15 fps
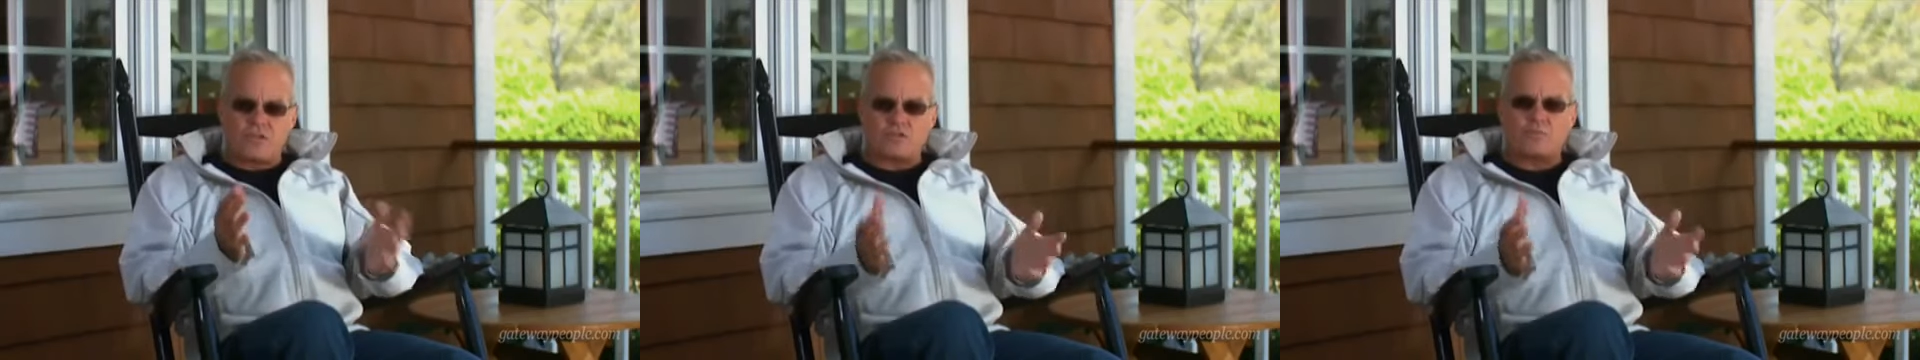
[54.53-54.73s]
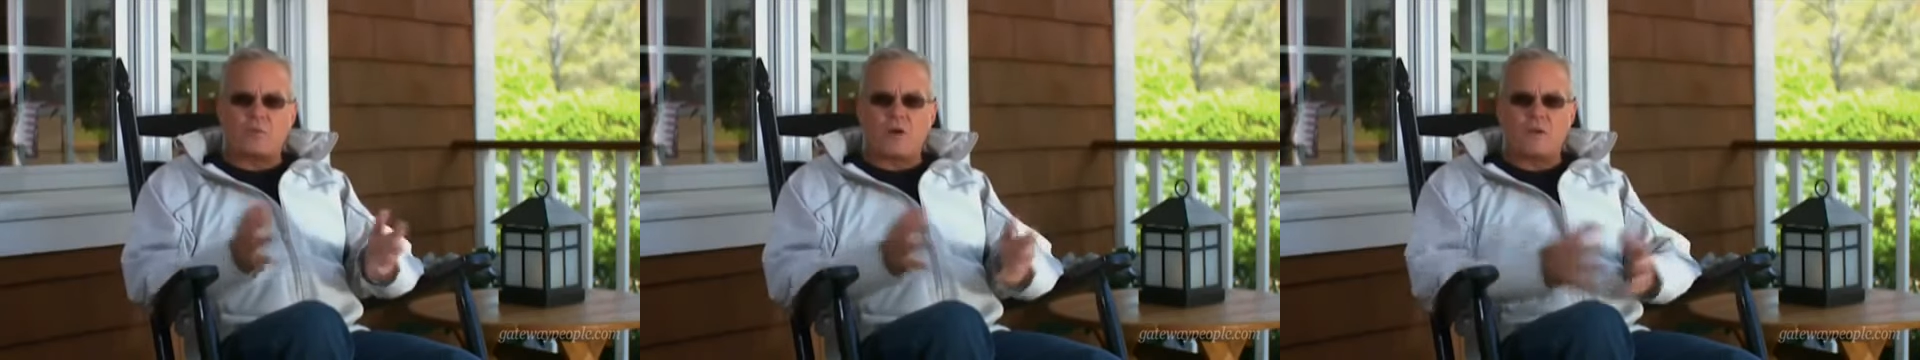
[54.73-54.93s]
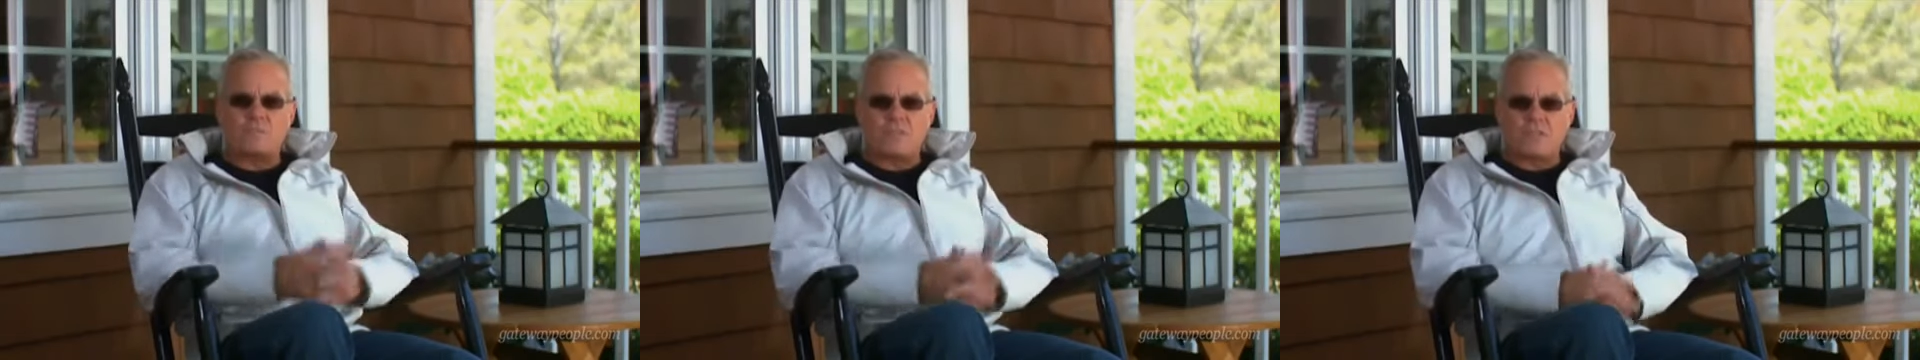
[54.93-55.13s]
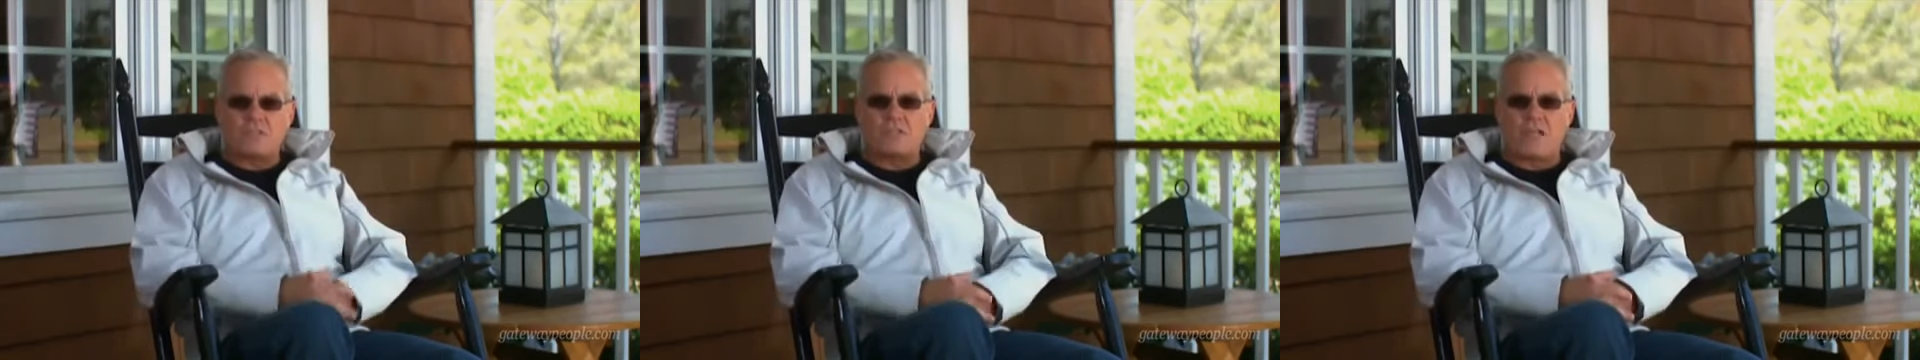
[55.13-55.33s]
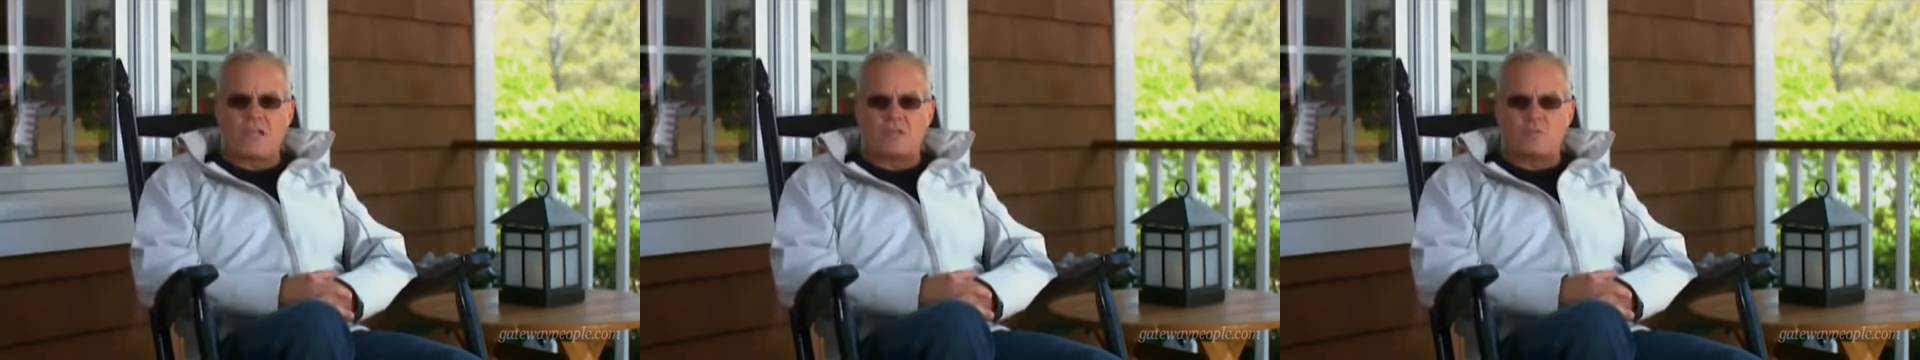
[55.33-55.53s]
his
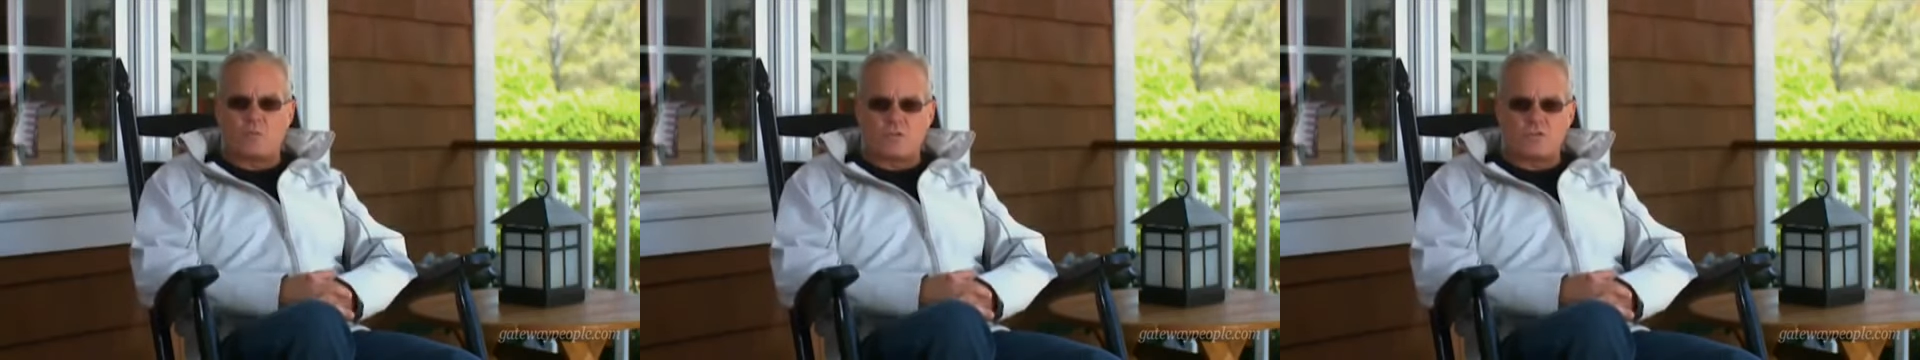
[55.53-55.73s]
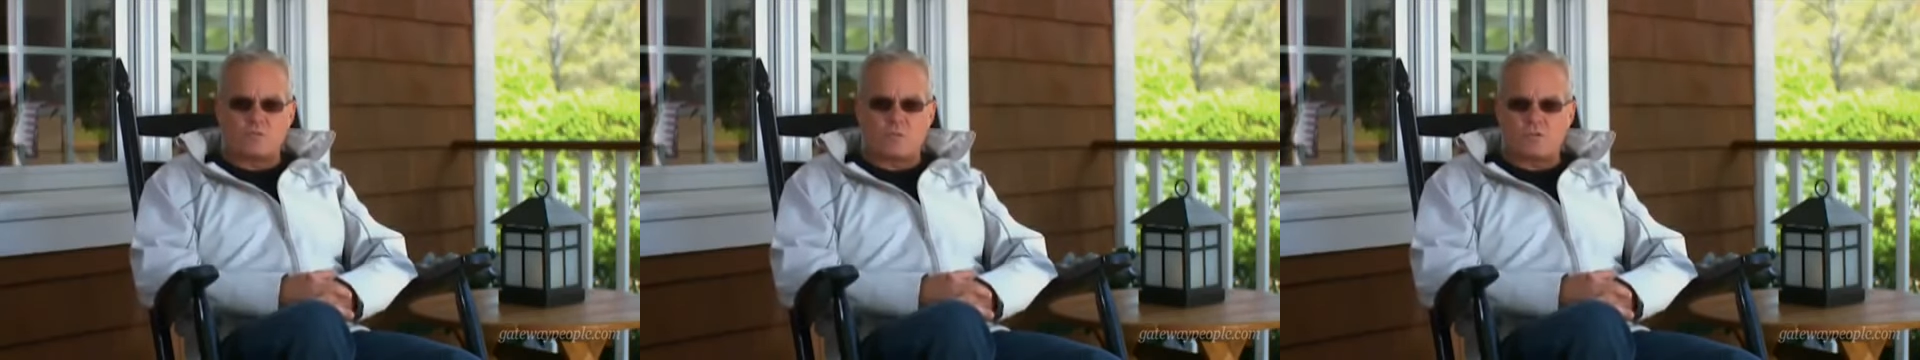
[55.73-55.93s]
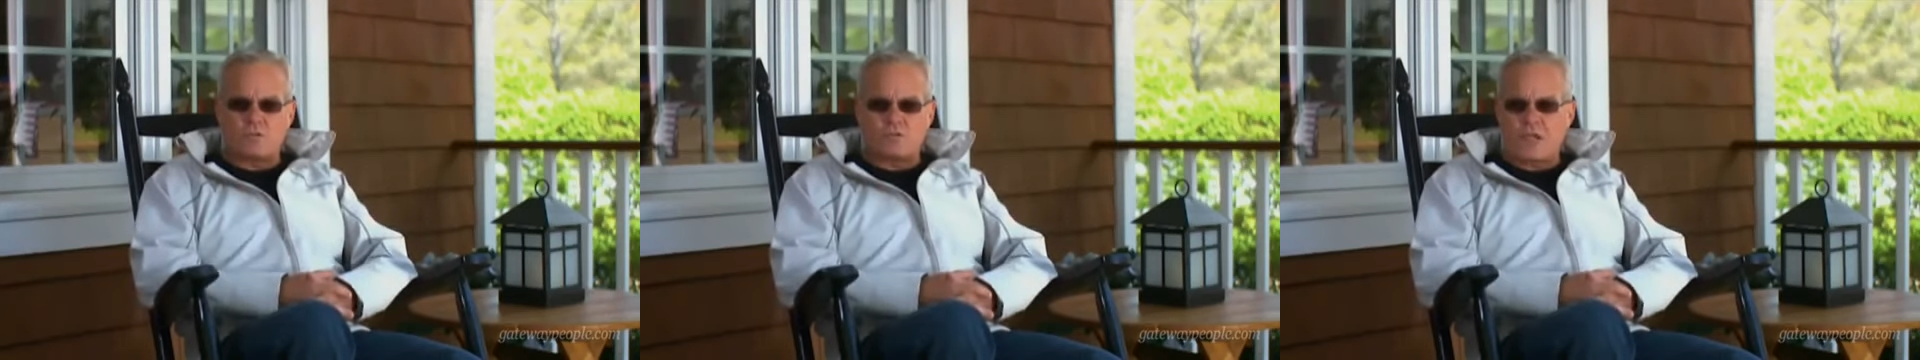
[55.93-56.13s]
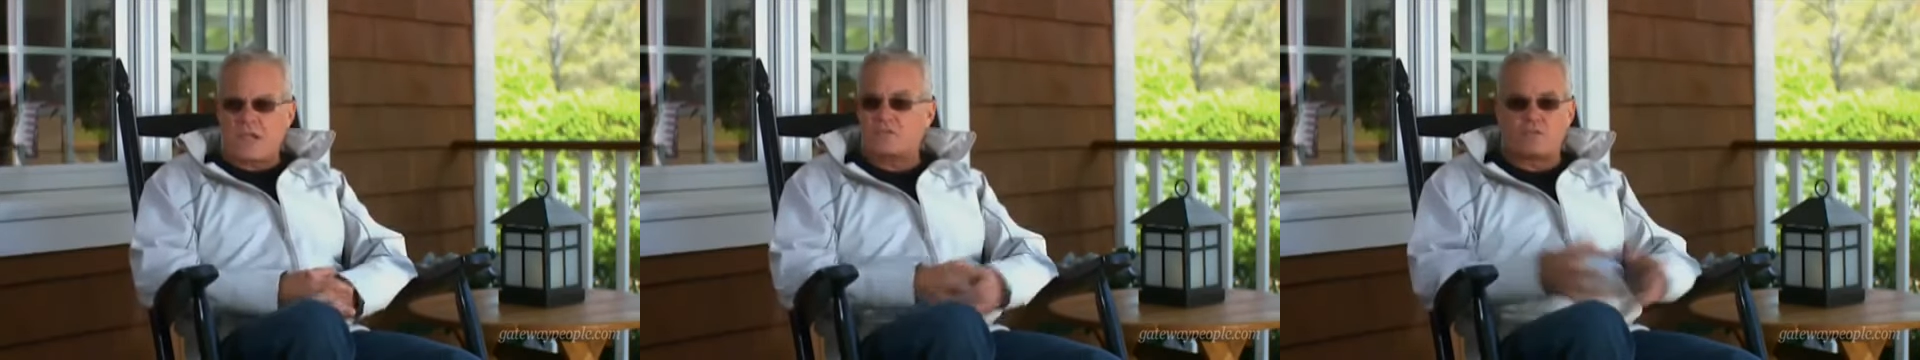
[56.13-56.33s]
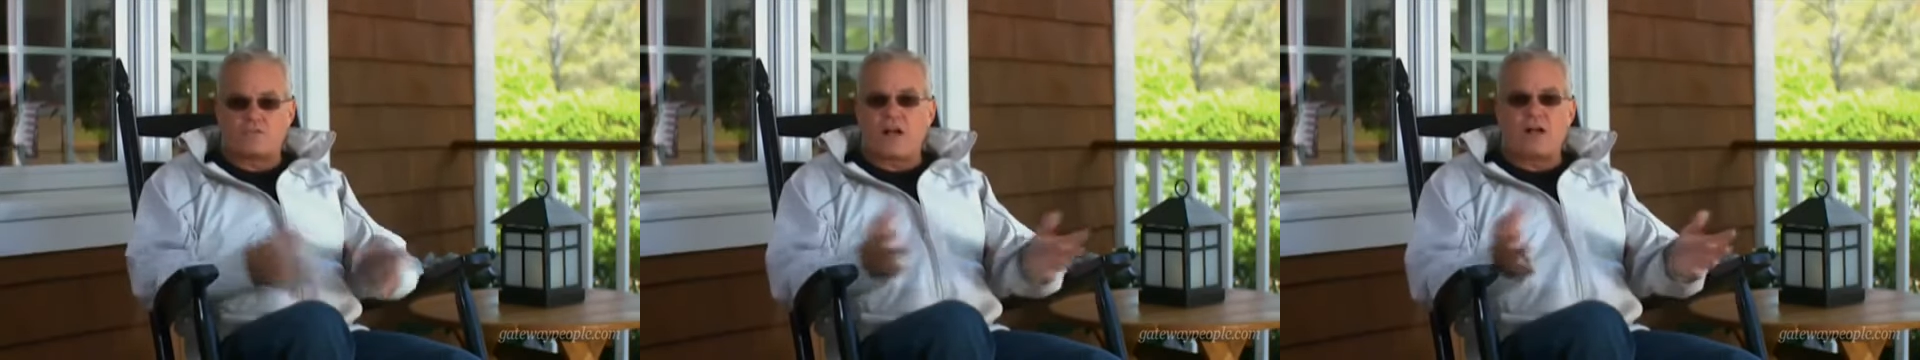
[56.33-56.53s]
promptings and whispers
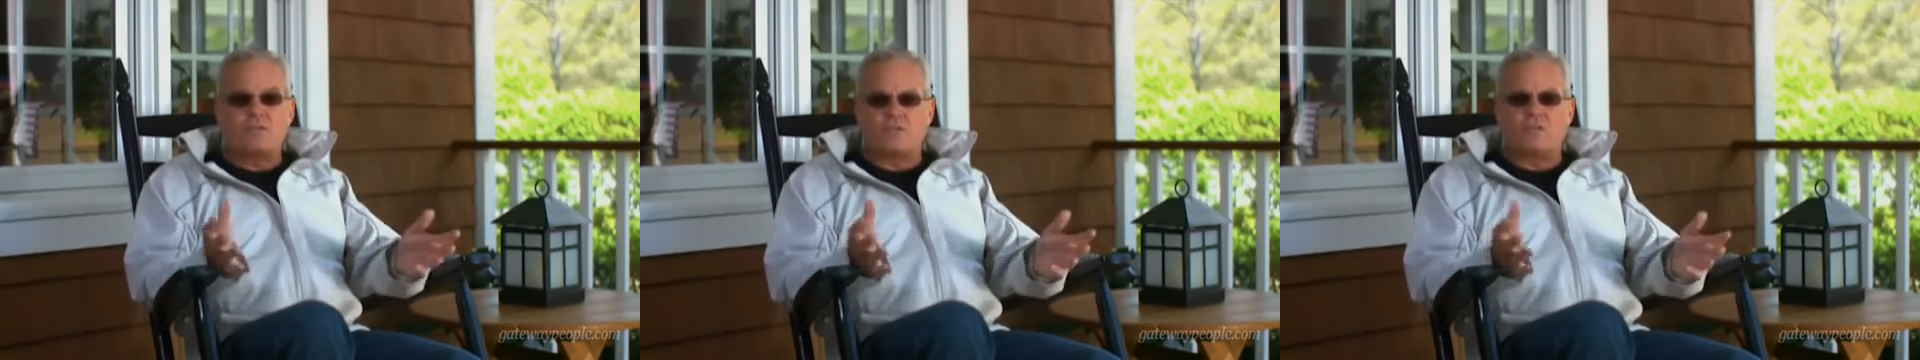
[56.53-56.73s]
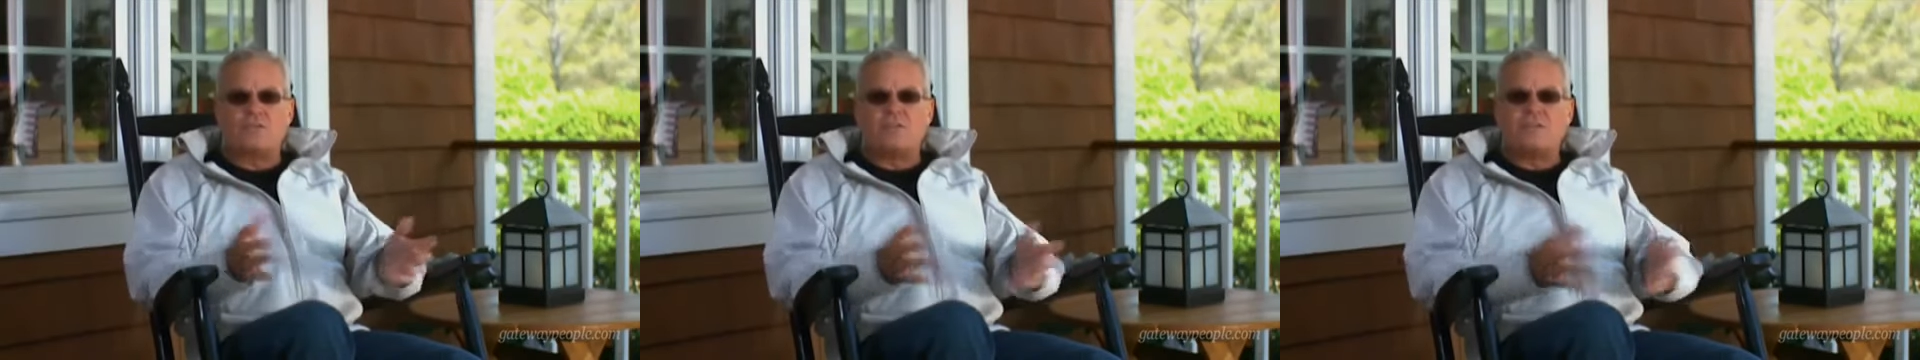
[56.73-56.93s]
has a value.